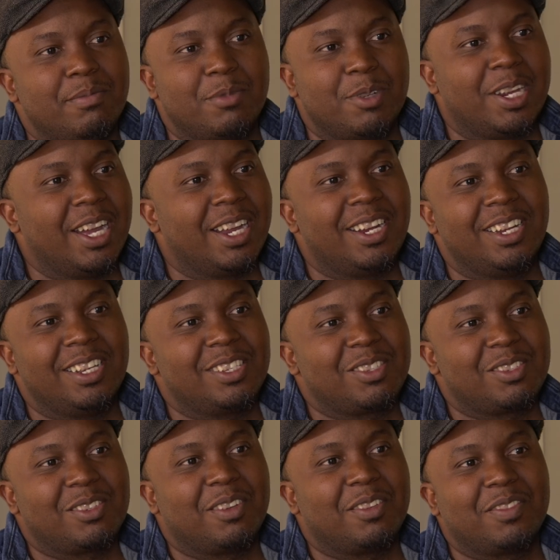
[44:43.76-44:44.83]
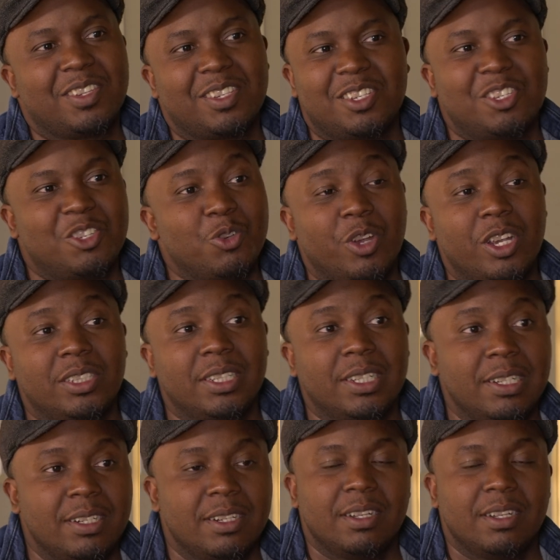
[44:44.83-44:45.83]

regardless of the situation.